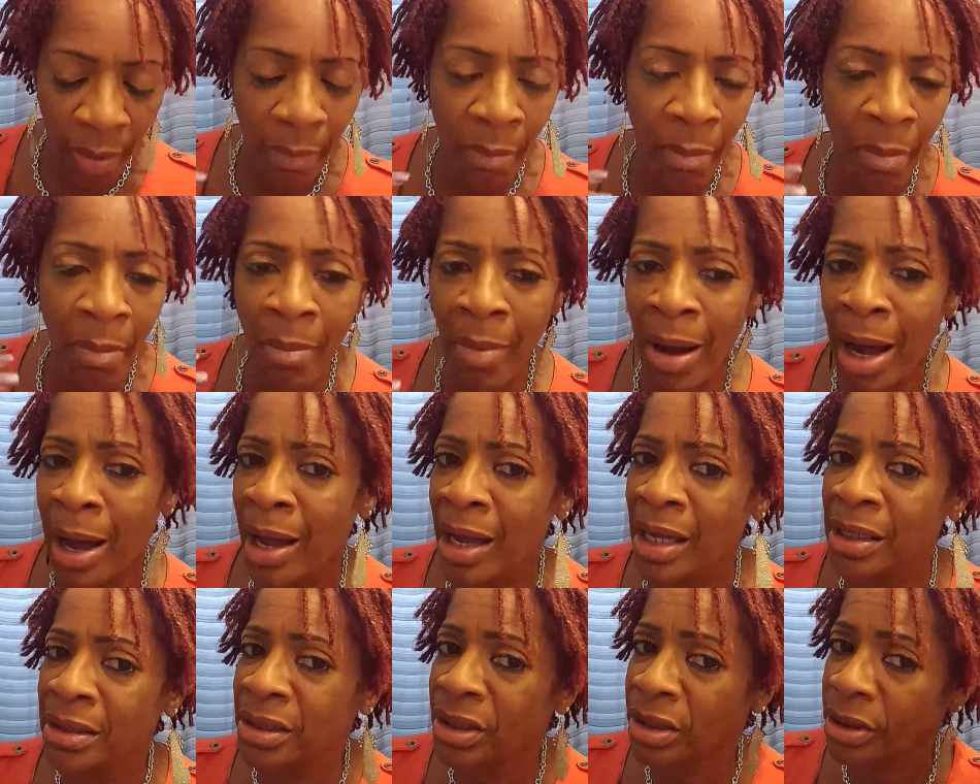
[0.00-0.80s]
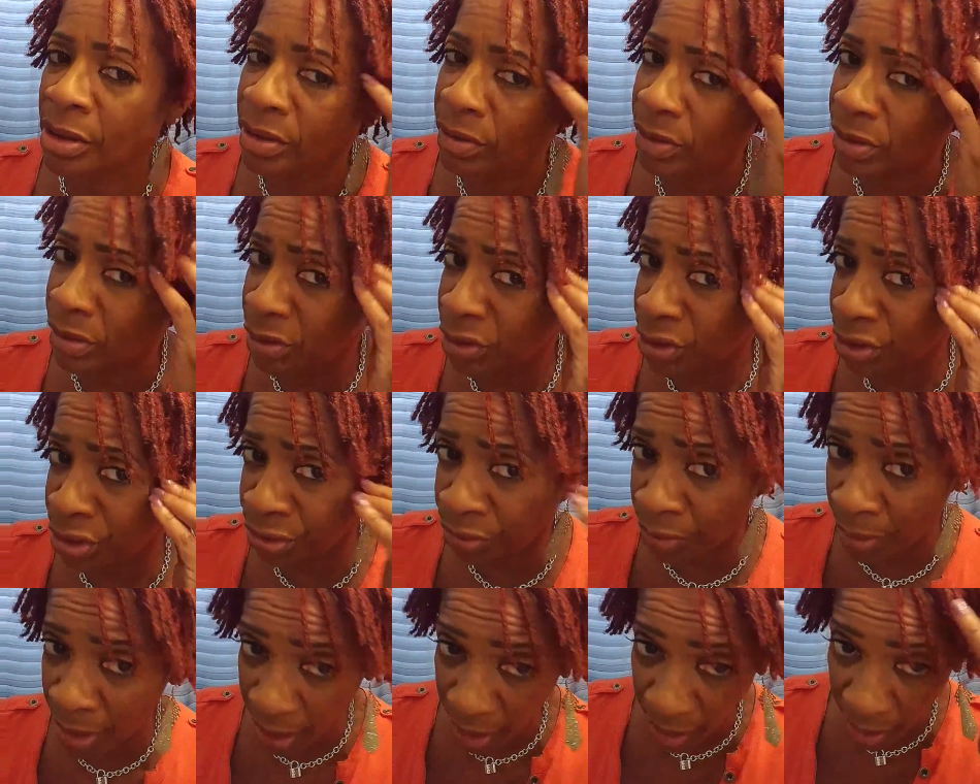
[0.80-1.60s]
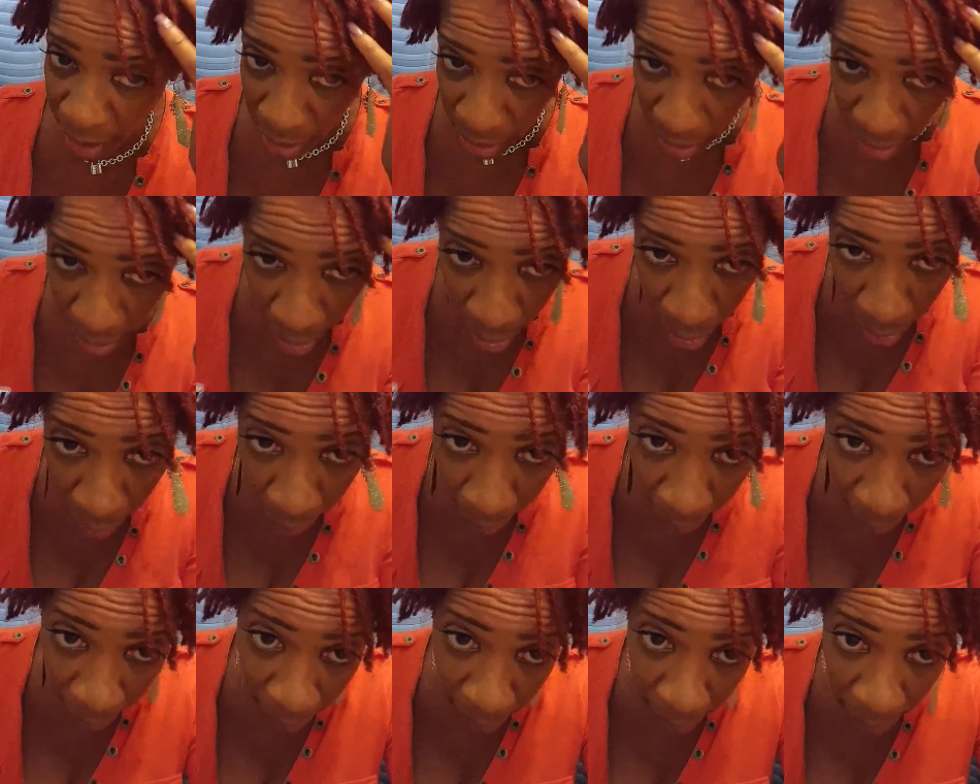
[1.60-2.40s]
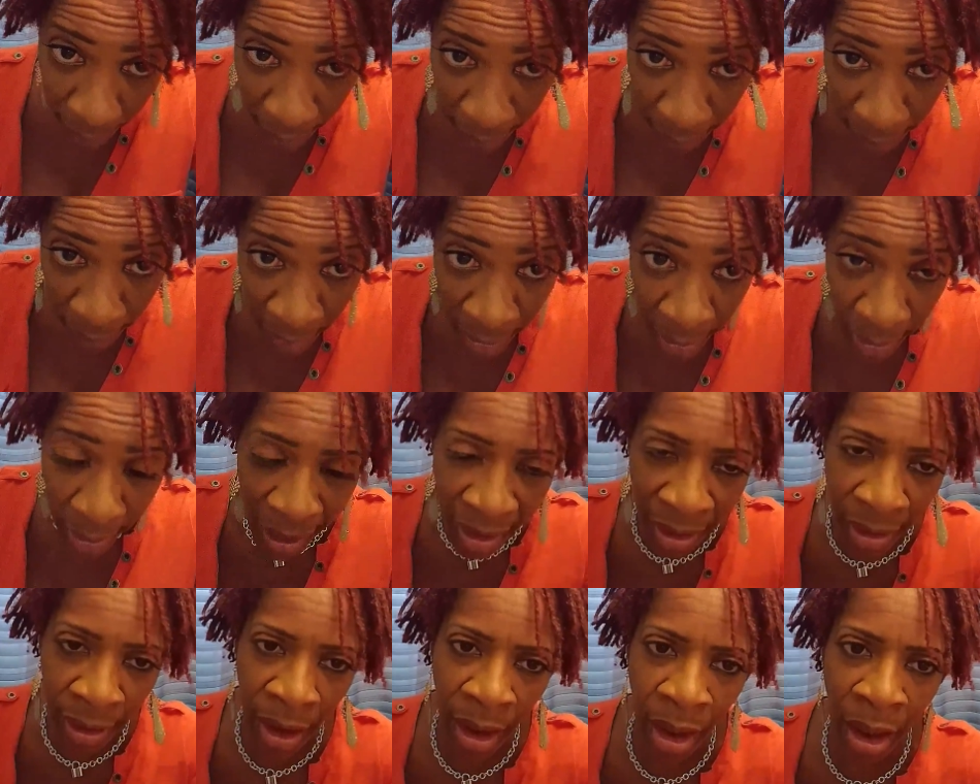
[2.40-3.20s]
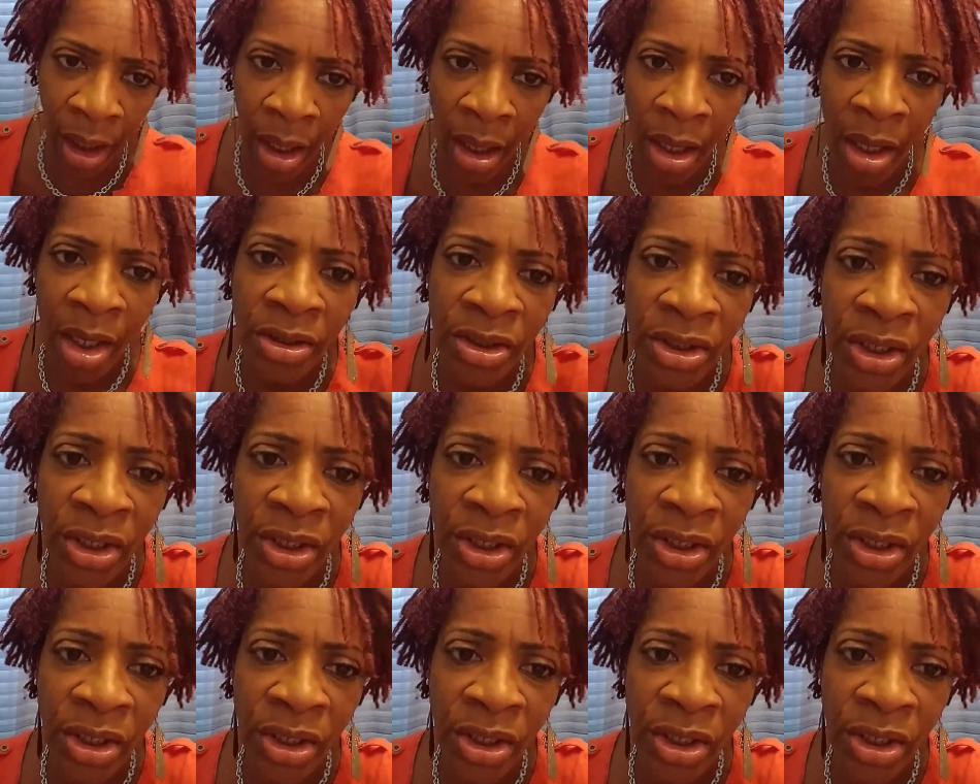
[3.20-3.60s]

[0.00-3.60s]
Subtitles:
Mine shrank immediately.